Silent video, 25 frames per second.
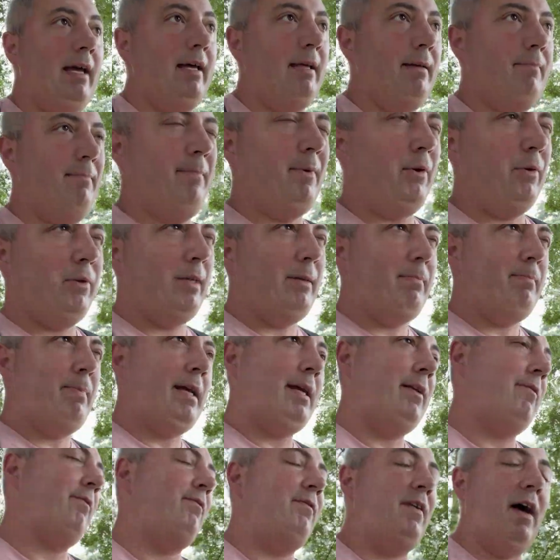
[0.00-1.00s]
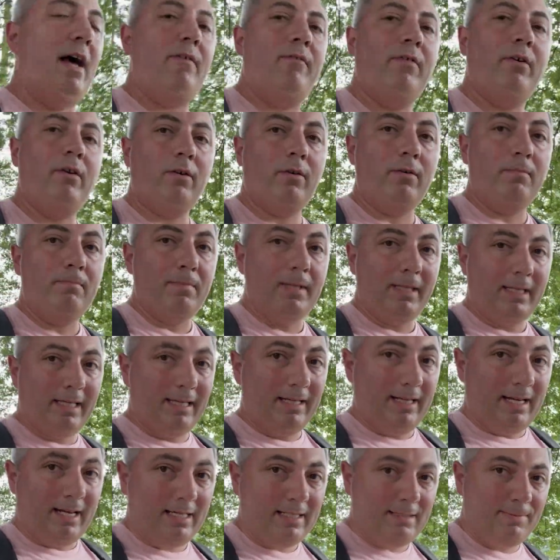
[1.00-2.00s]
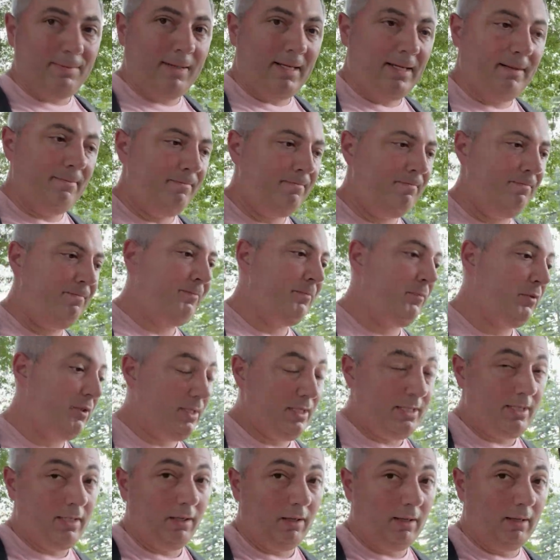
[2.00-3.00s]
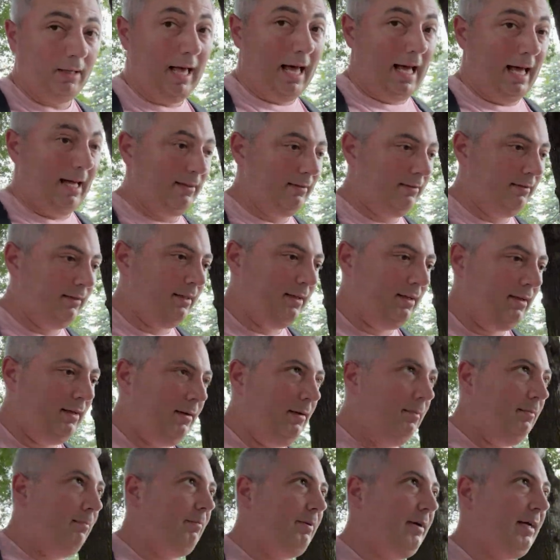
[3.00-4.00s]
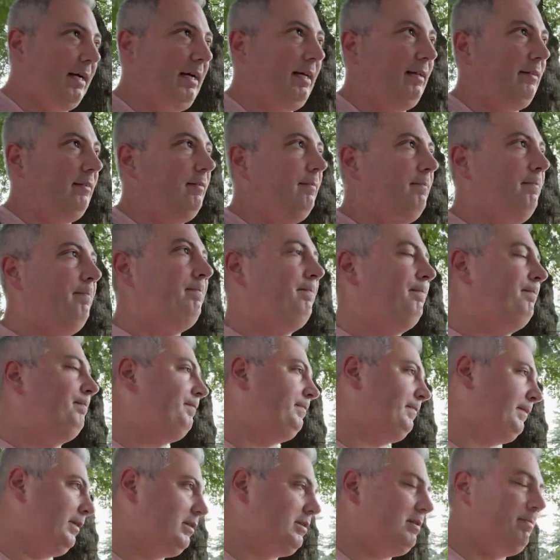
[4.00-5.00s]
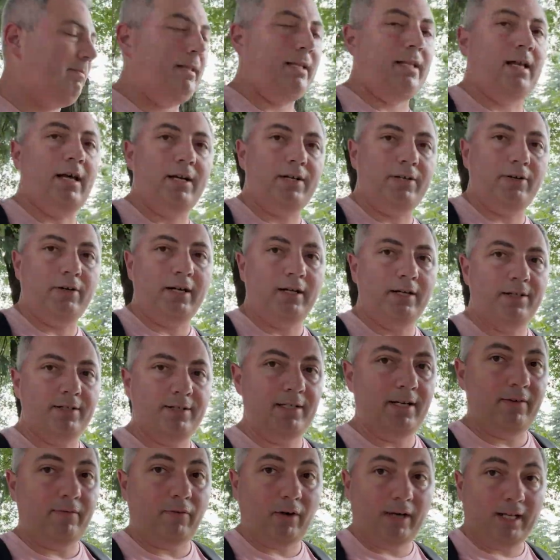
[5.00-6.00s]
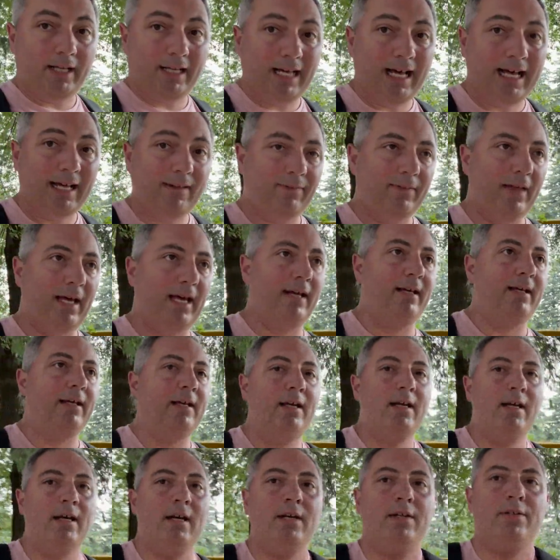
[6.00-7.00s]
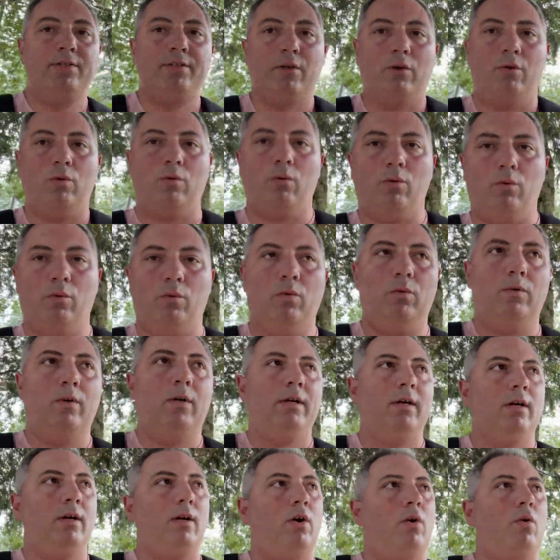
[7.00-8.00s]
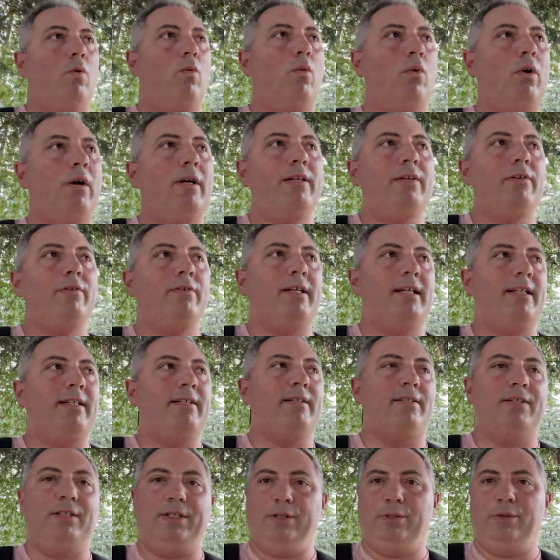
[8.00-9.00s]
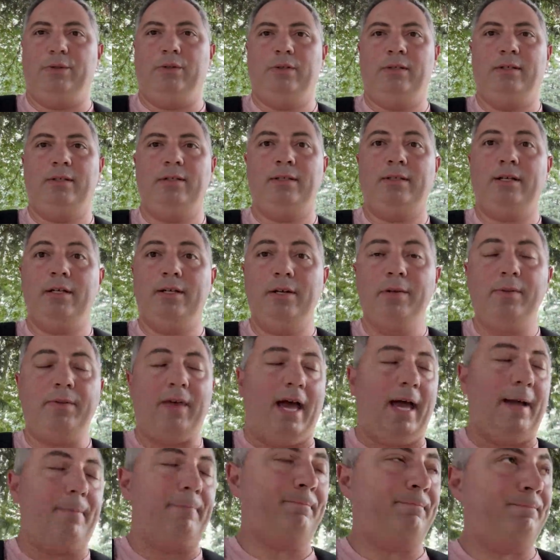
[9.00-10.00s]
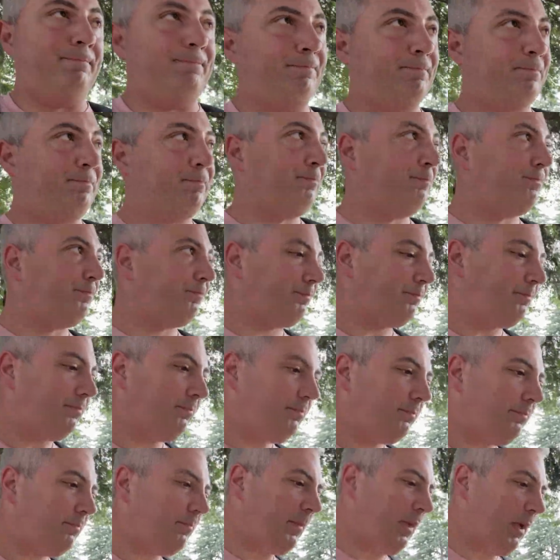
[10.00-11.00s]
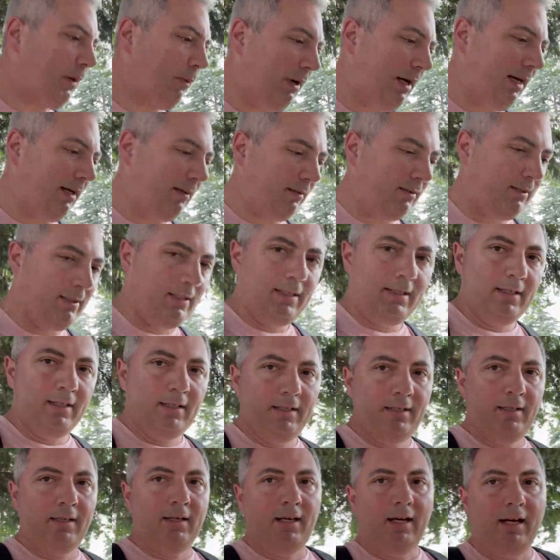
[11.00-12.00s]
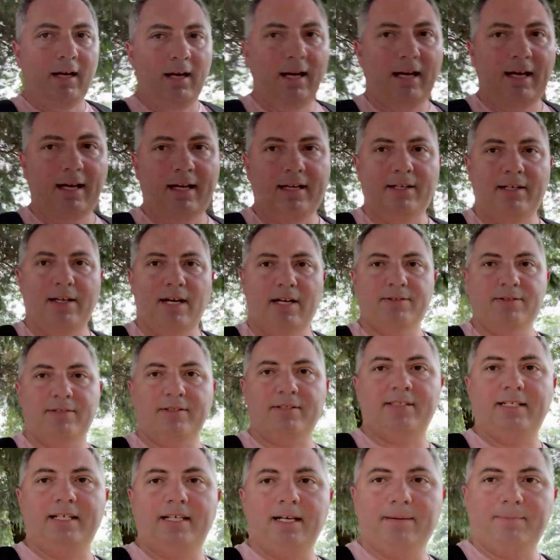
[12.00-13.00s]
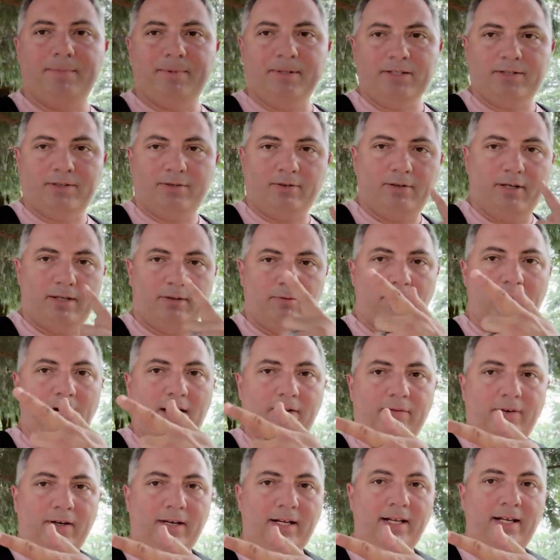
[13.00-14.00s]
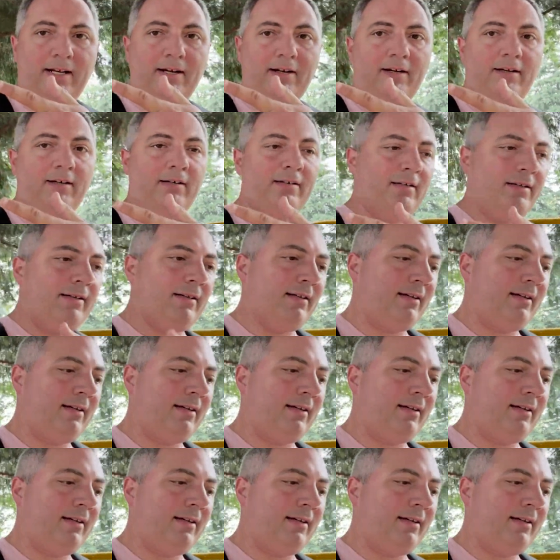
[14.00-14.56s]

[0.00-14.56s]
it only being 500 million XP, which is still a lot, but there's going to be a lot of trainers that have already got that. So what do you need to do that? Well, you guys will see up on the screen right over here,